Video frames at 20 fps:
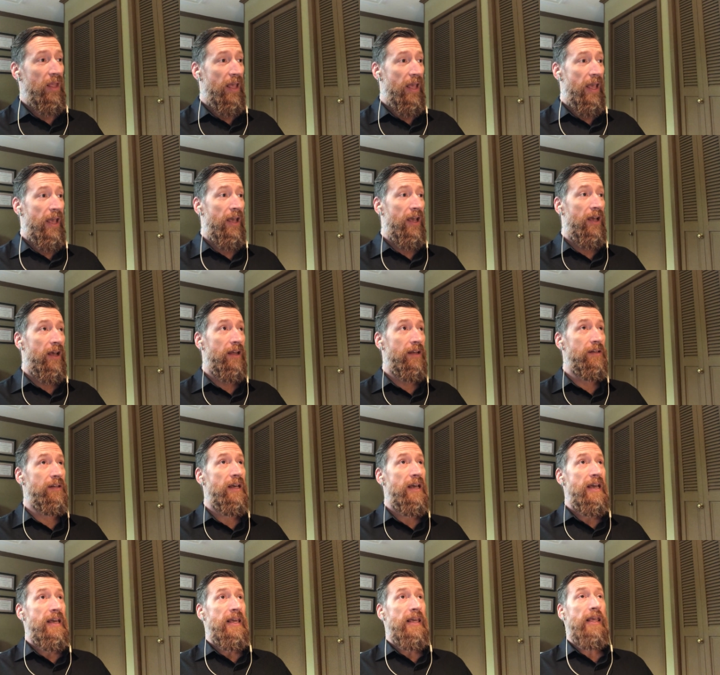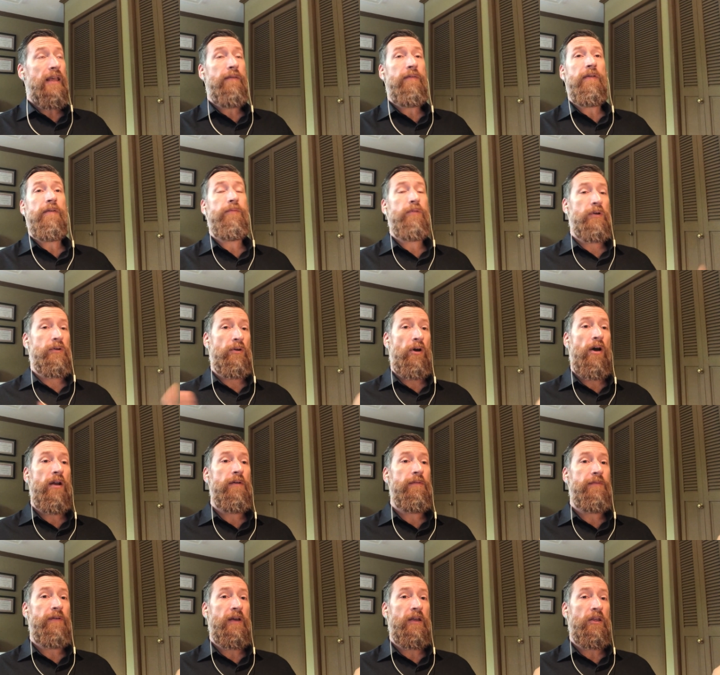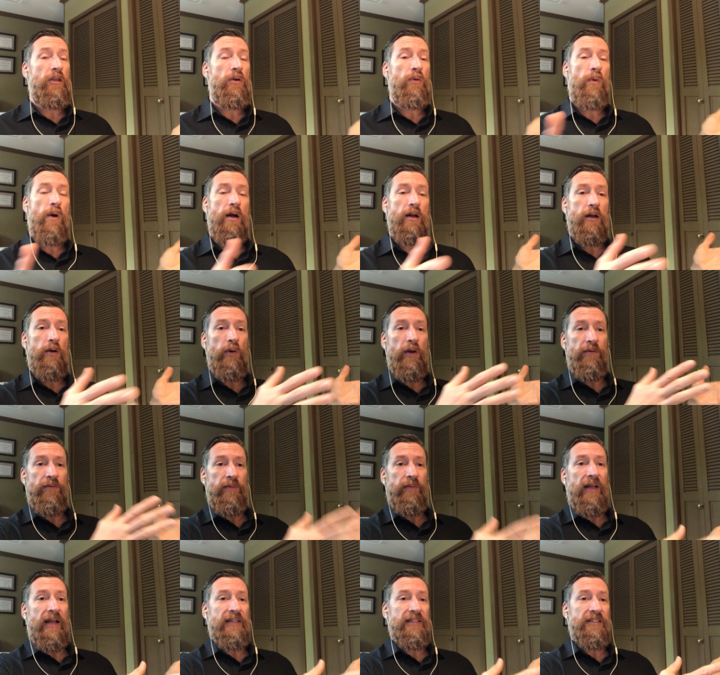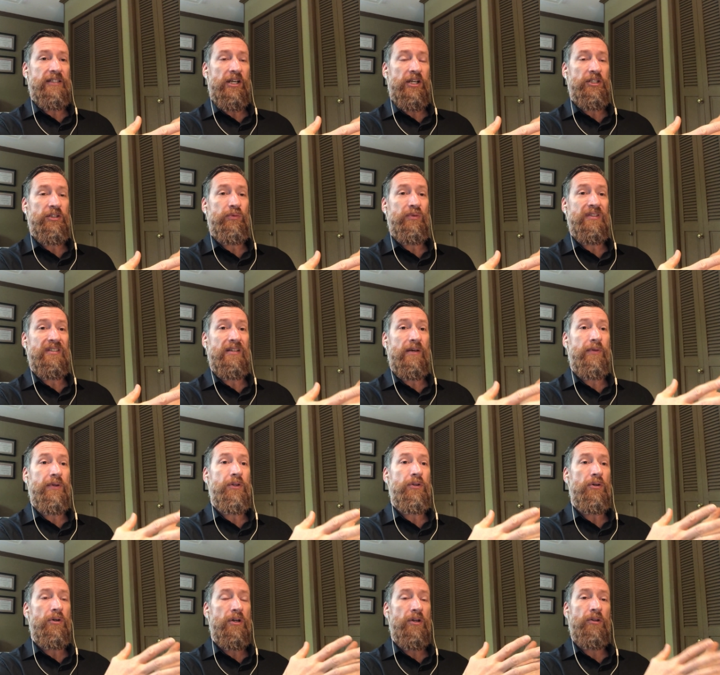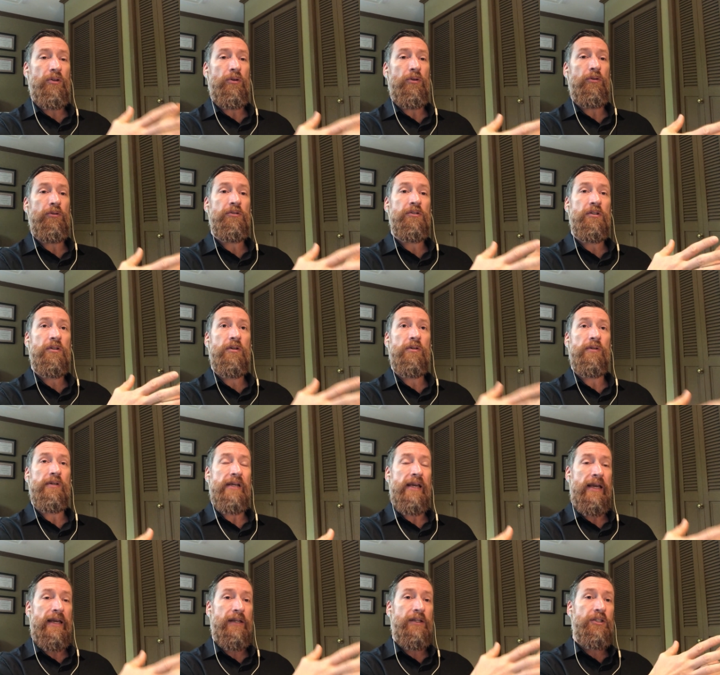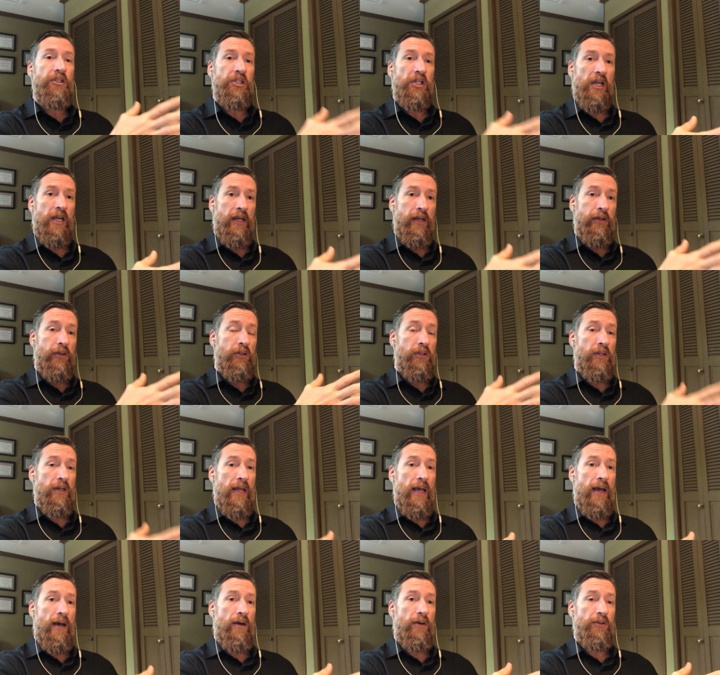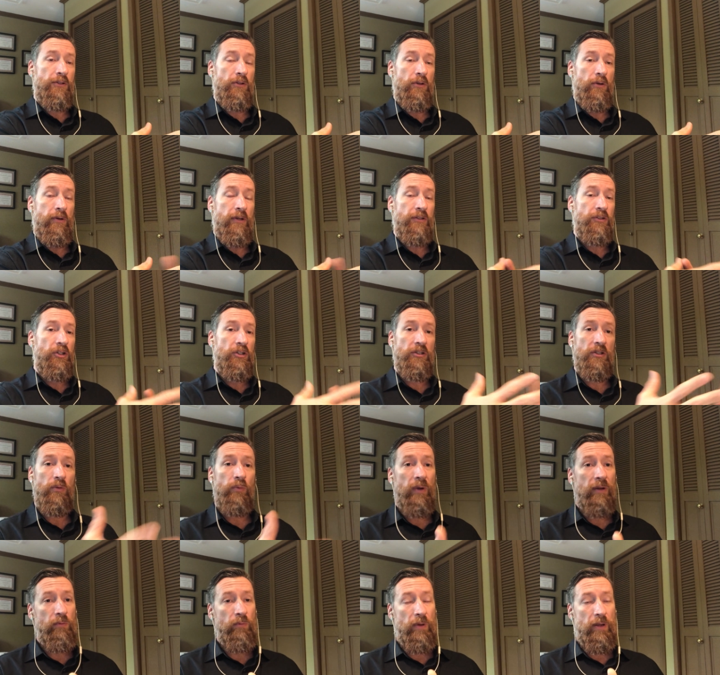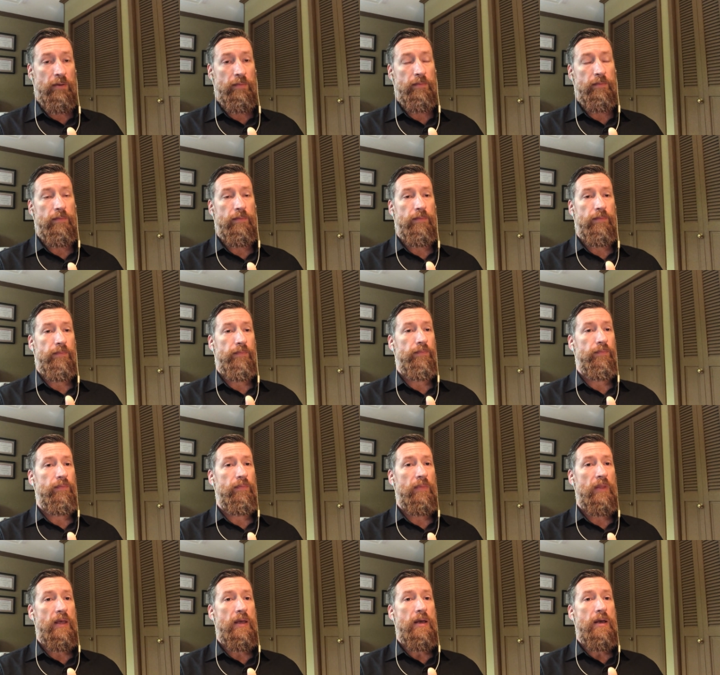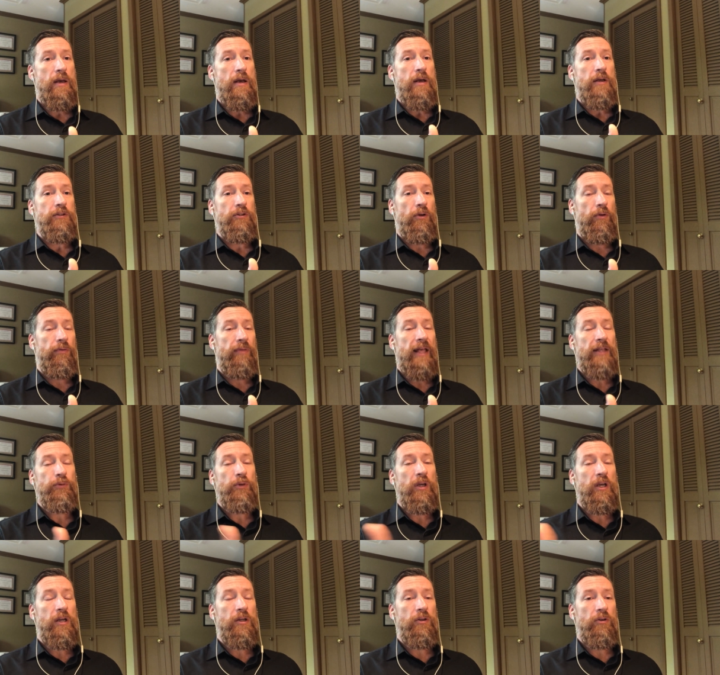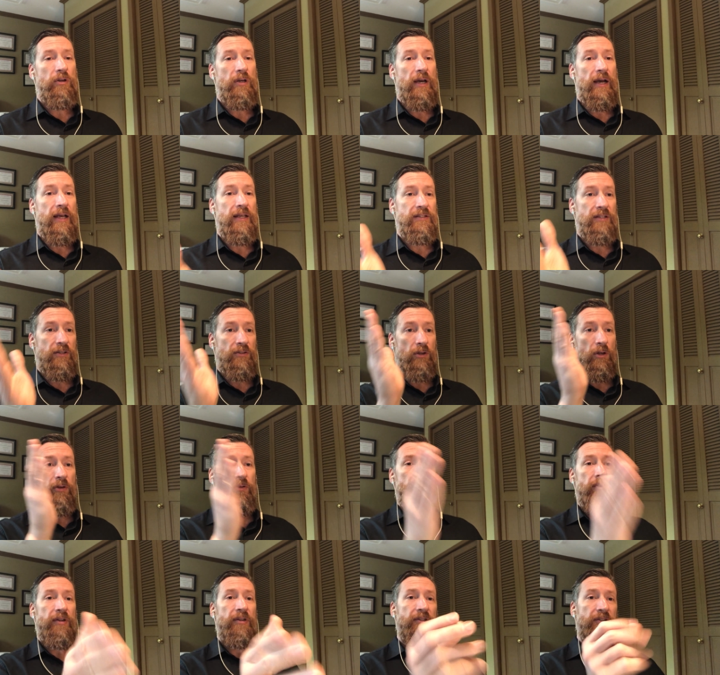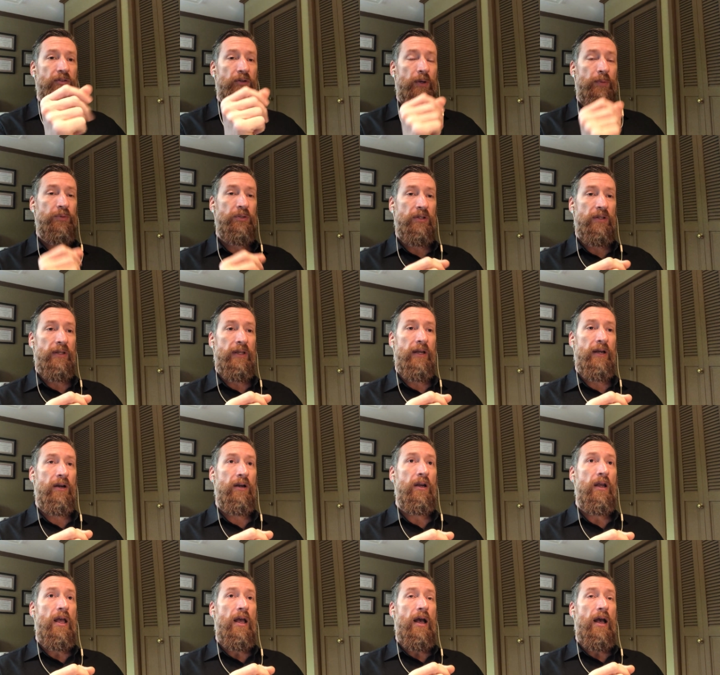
And even if we're not a fit, you walk away from that session with something you can use to create change now. So it's just a win-win. So that's what you can do, you guys. It's all in the description there.